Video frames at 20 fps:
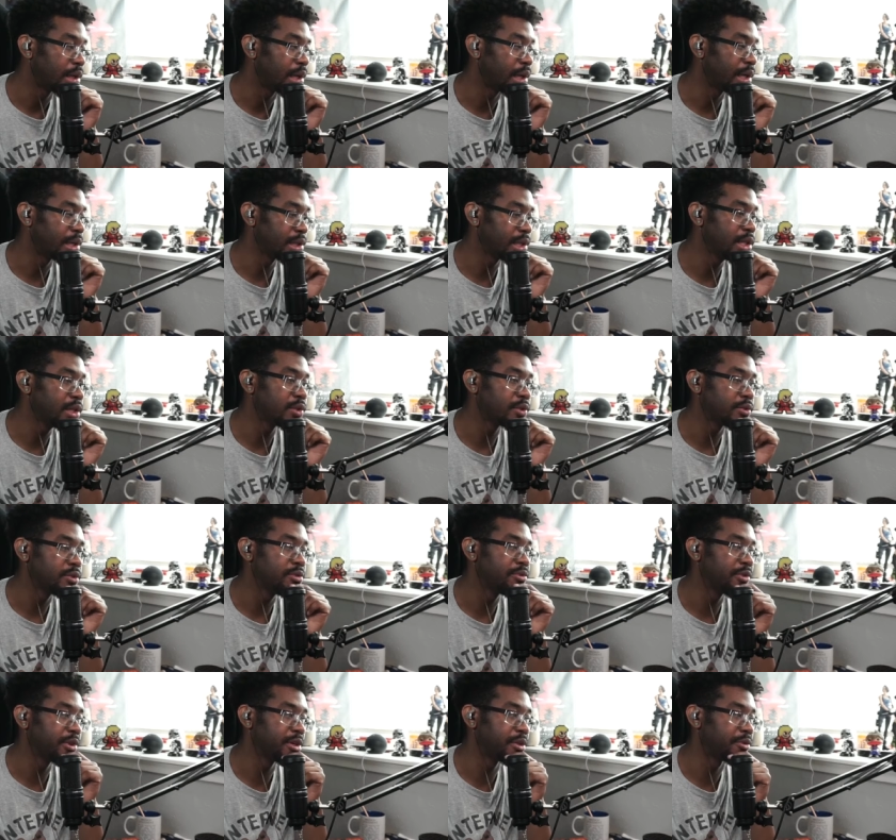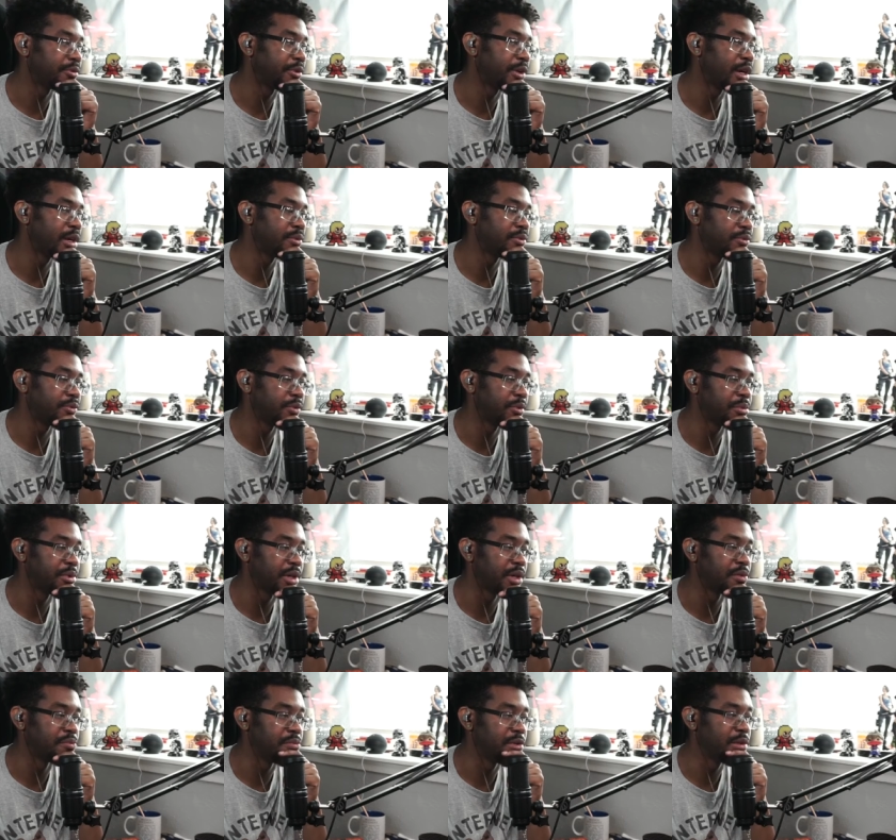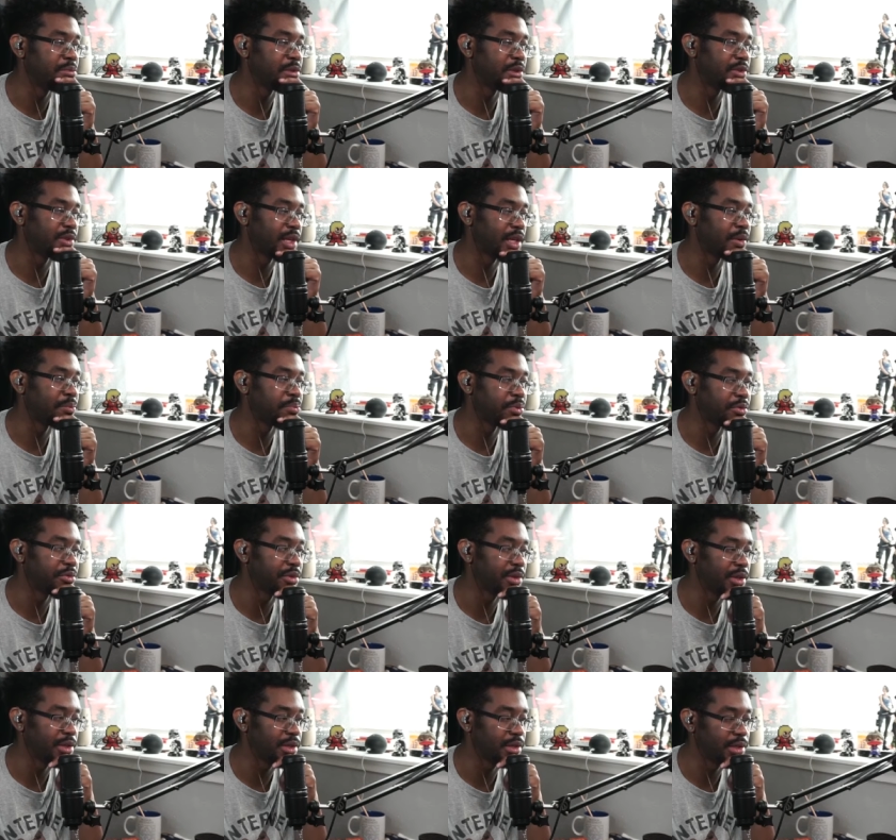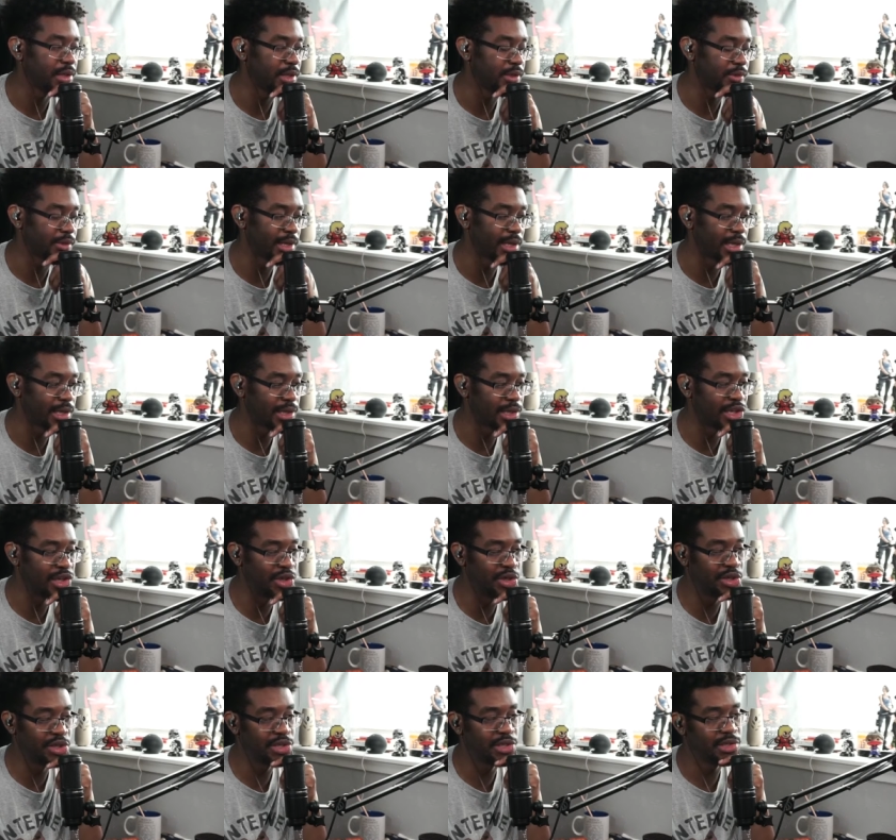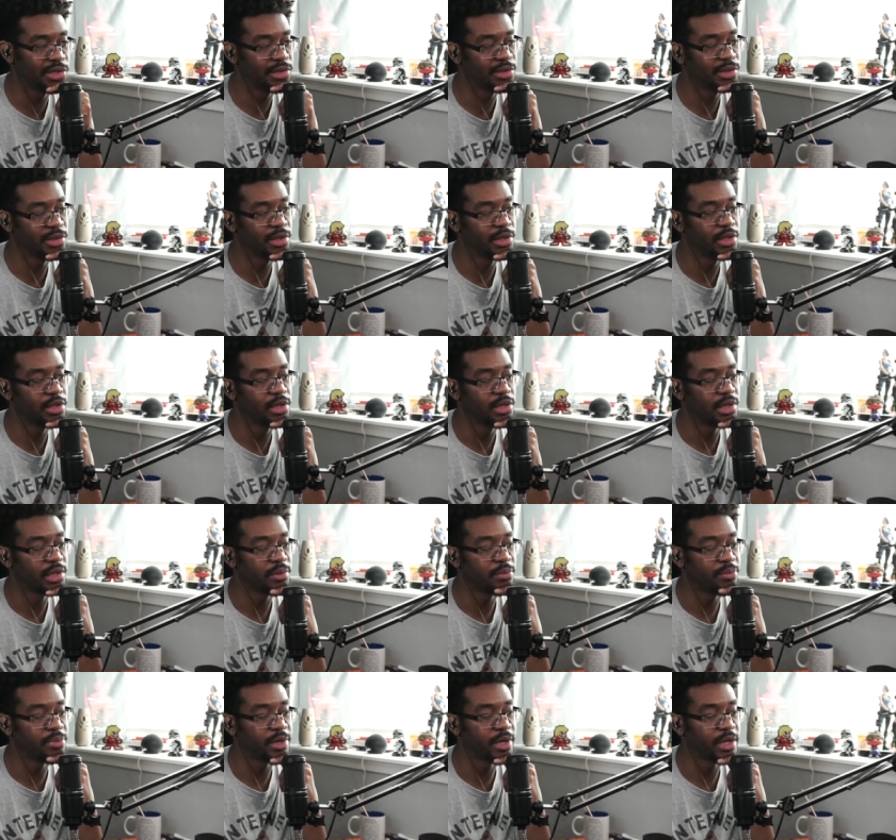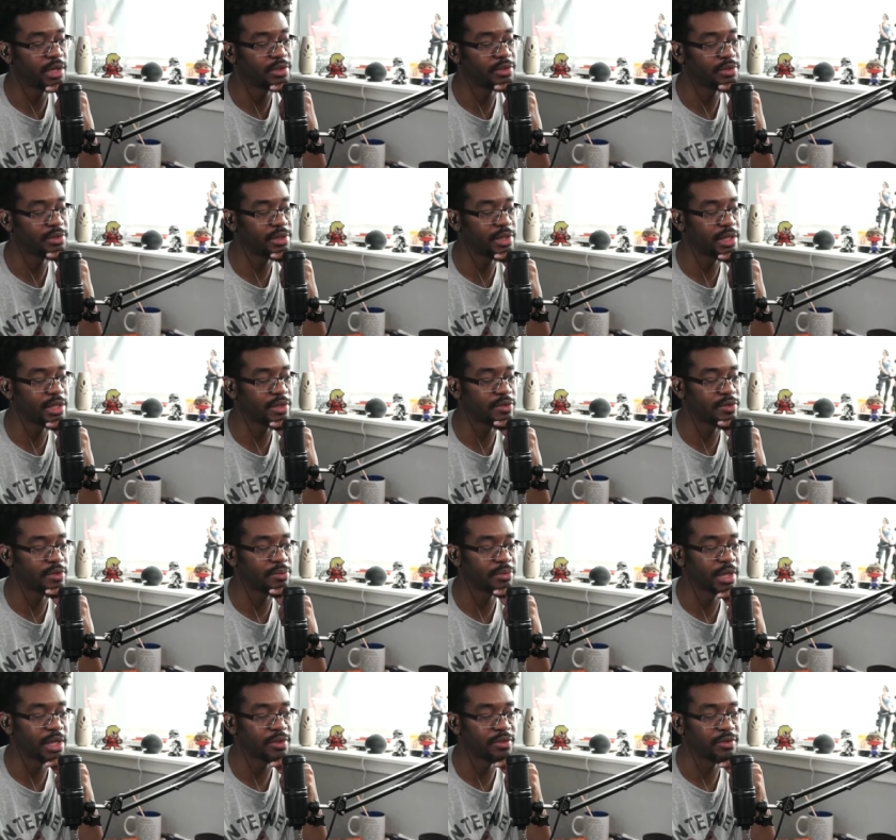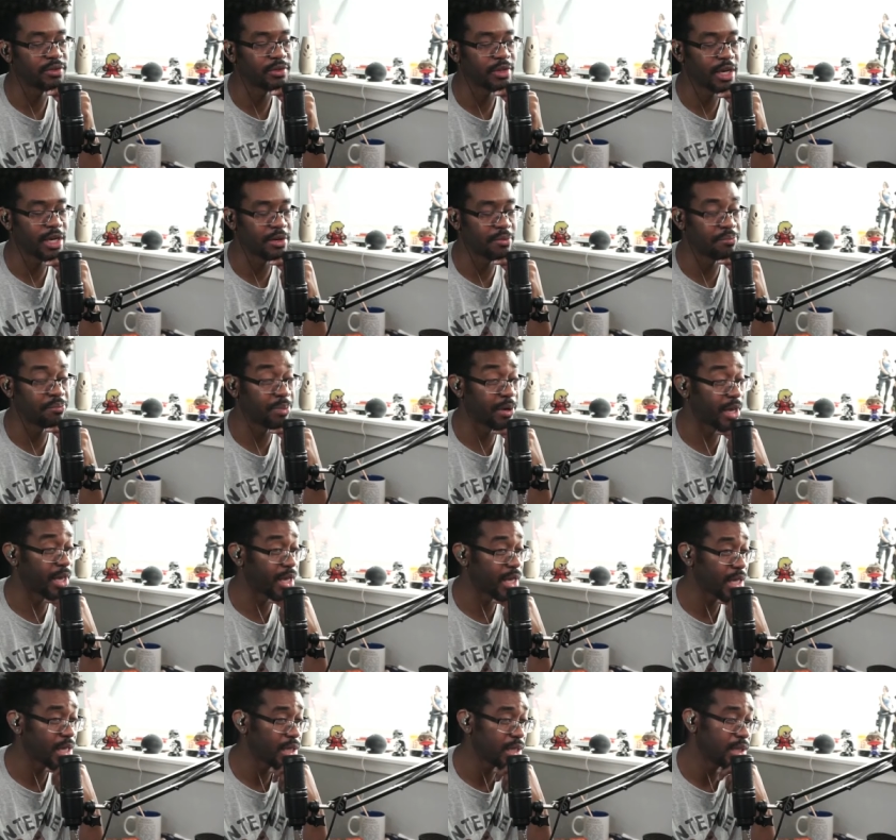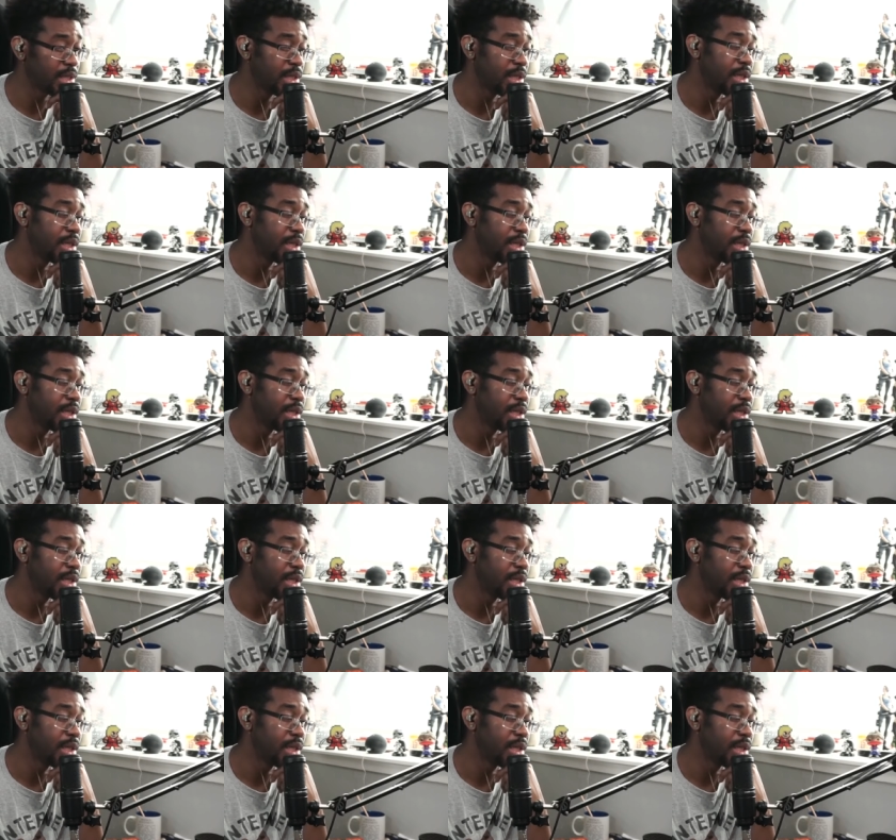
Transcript: I think Street Fighter five, from a commitment standpoint, is, like, good, but I also think in some cases kind of bad.